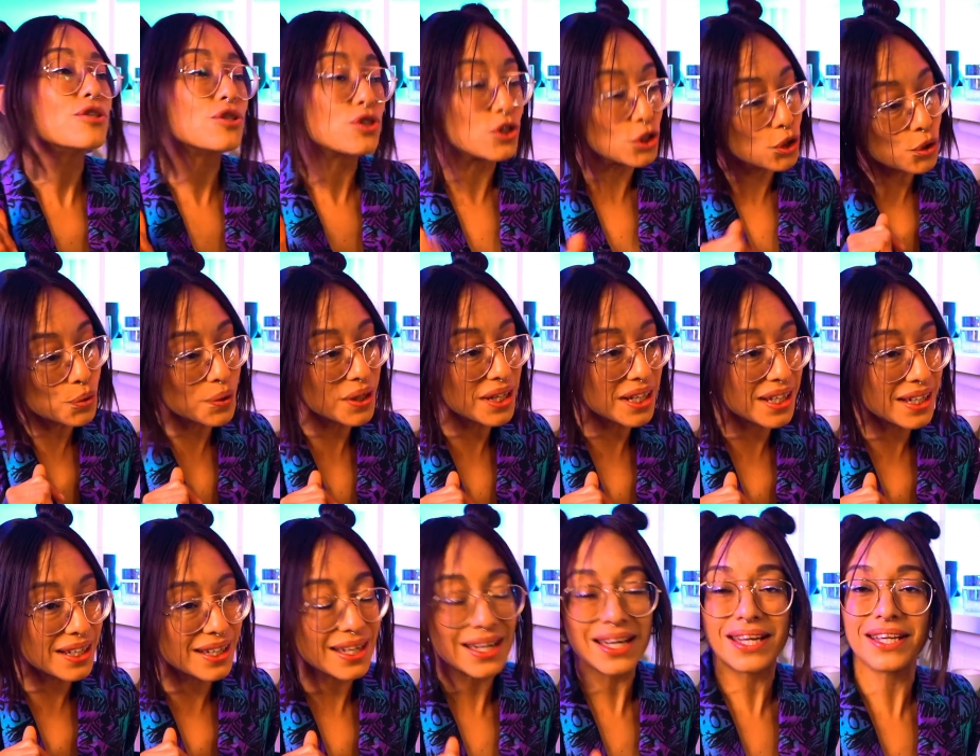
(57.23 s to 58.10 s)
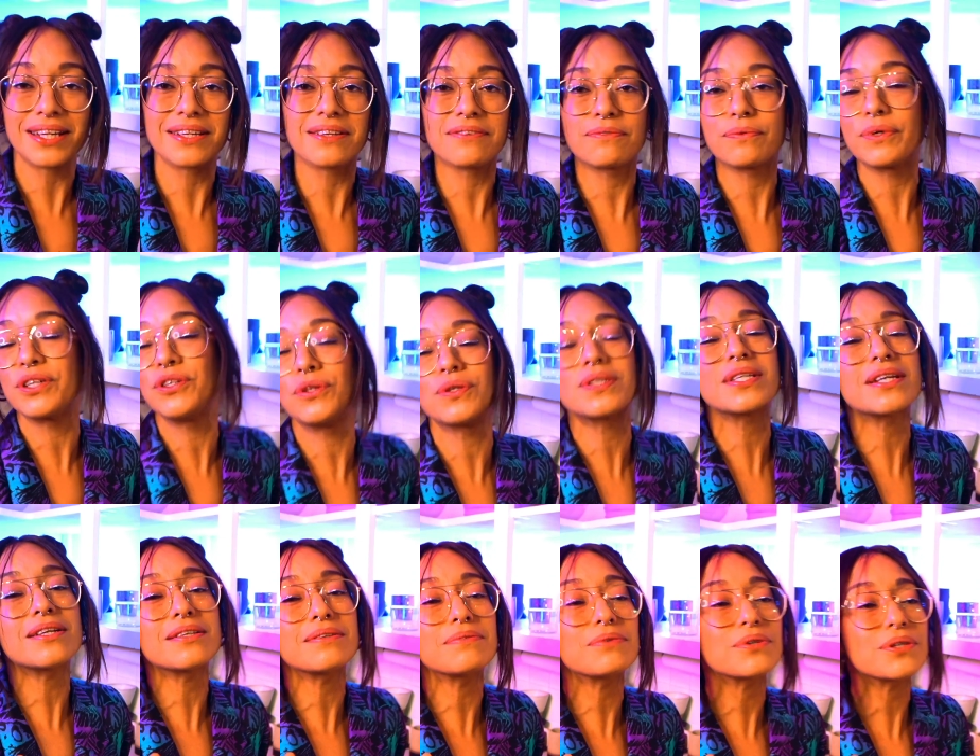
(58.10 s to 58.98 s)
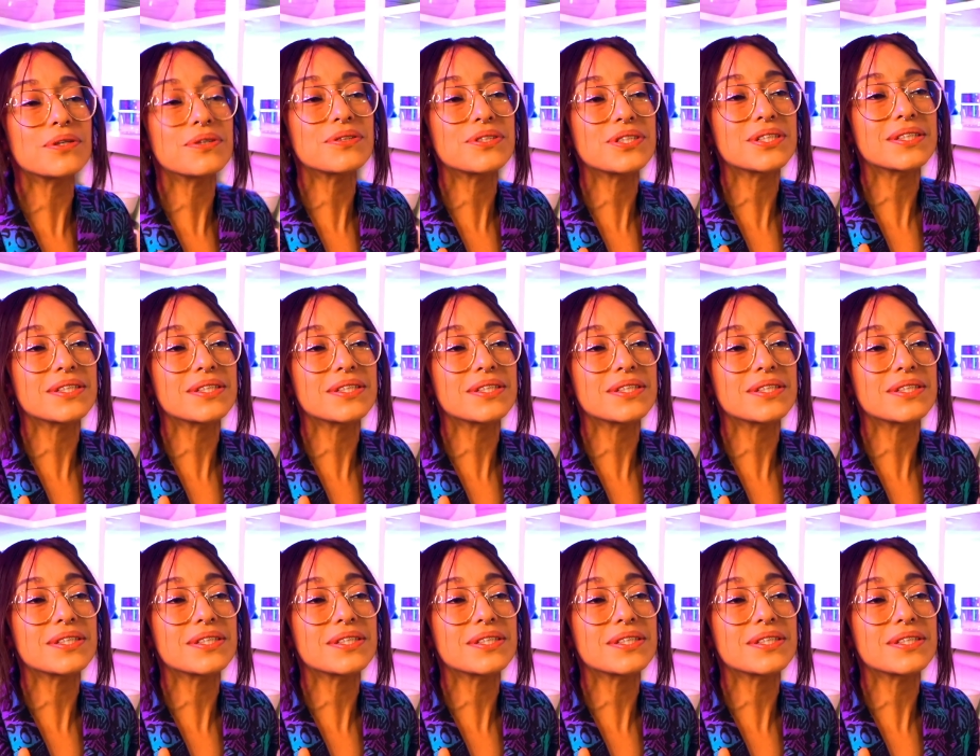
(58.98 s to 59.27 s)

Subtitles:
Do it. And when you tell them grilled